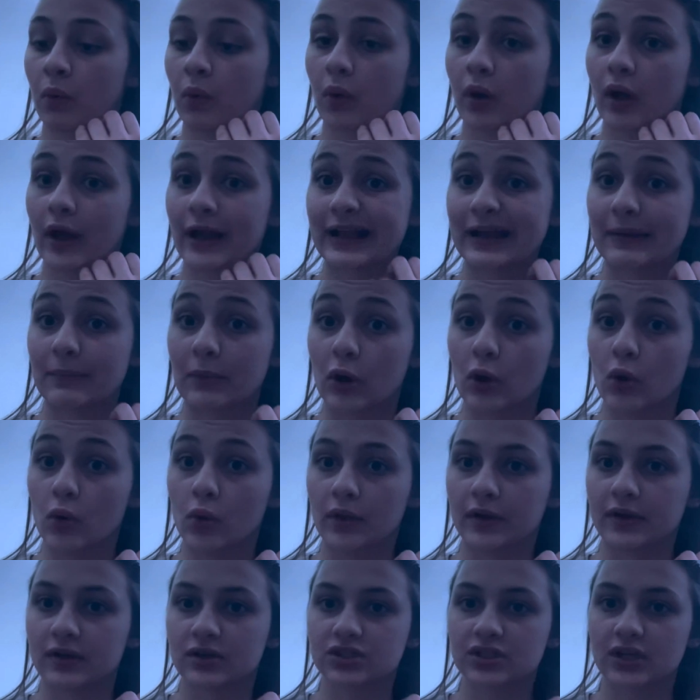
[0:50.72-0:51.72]
I got my whole
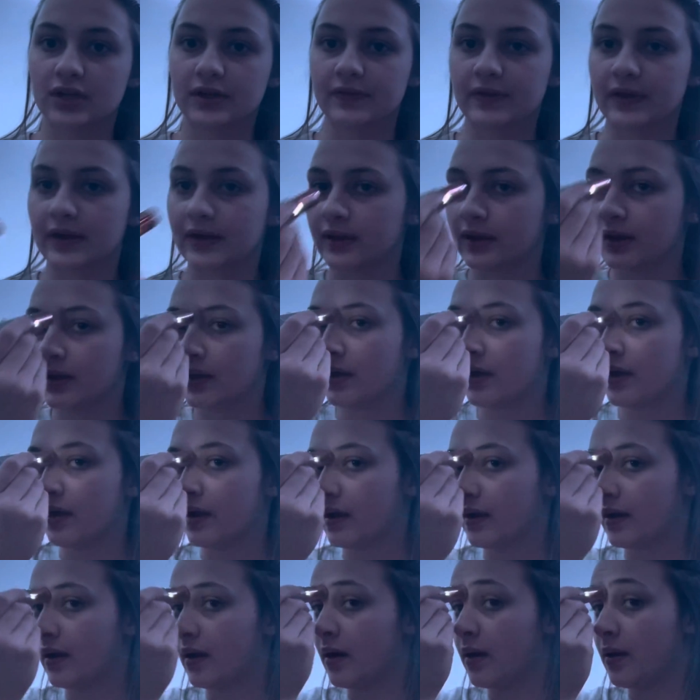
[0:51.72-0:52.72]
hair stuck in that.
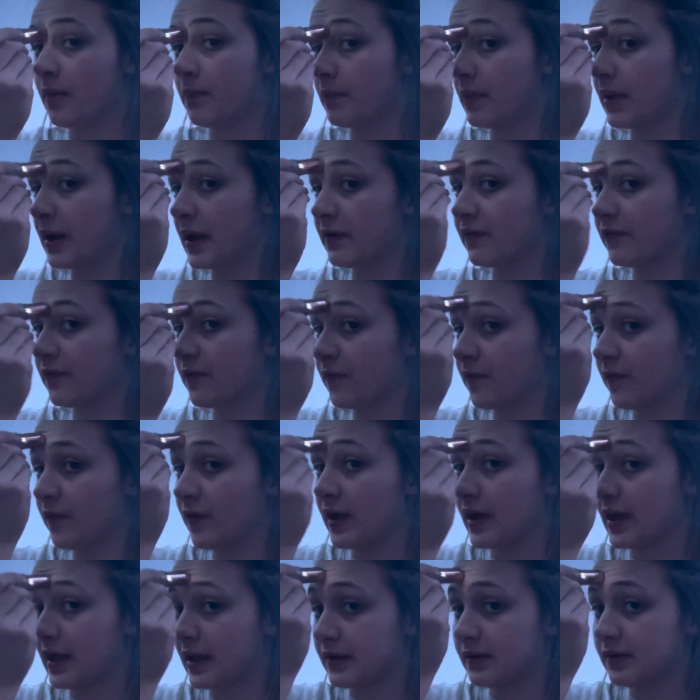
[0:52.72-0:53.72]
My
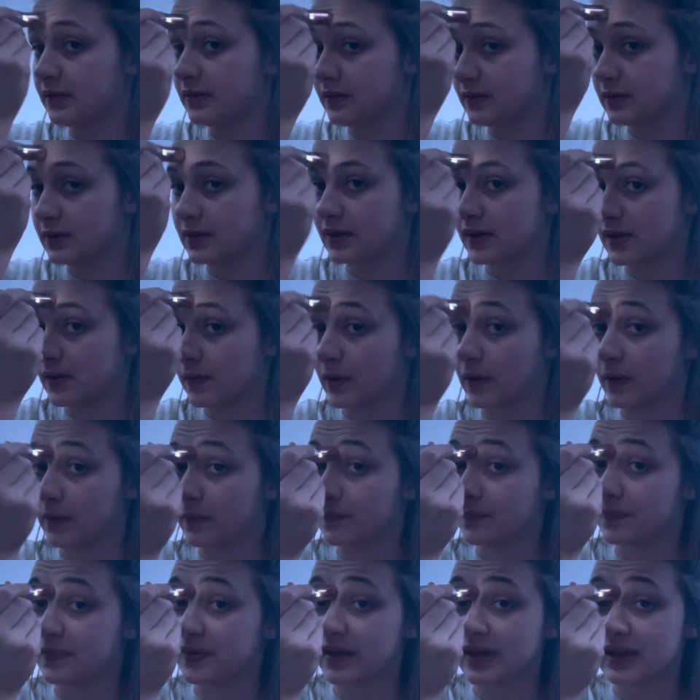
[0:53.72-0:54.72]
friend, well,
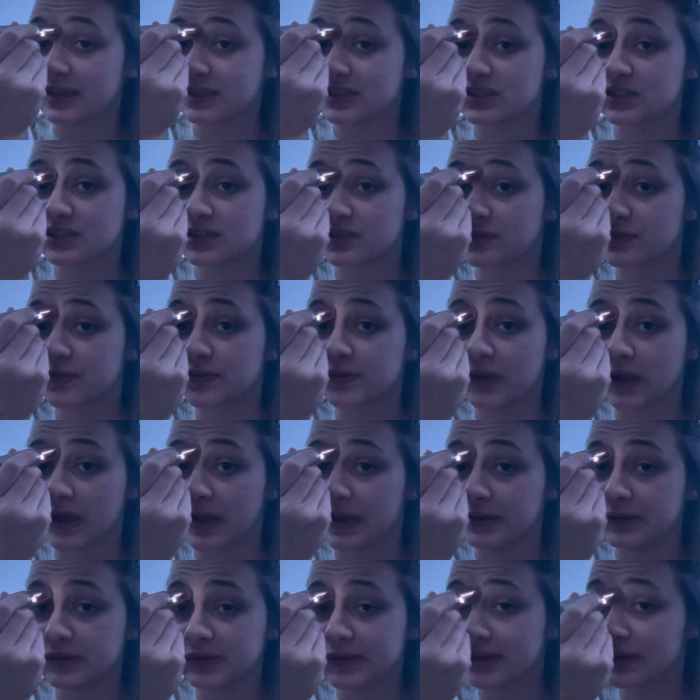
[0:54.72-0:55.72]
best
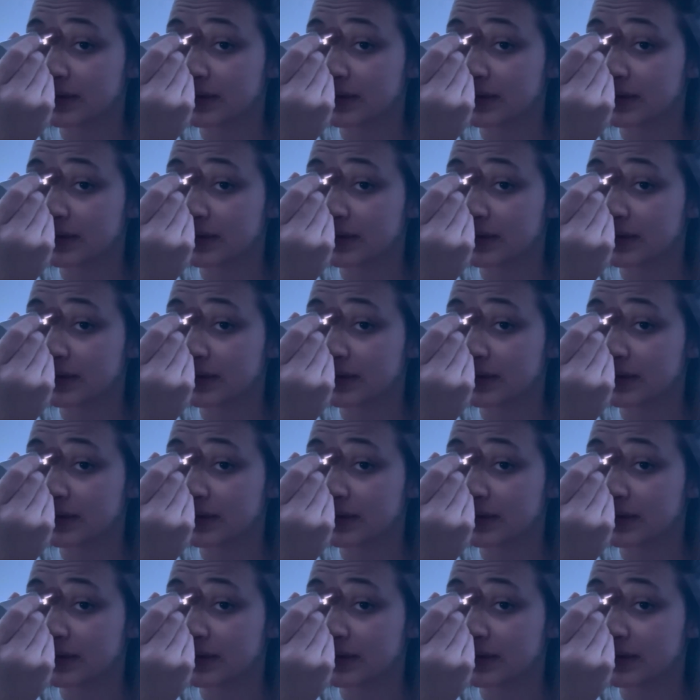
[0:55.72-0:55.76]
friend,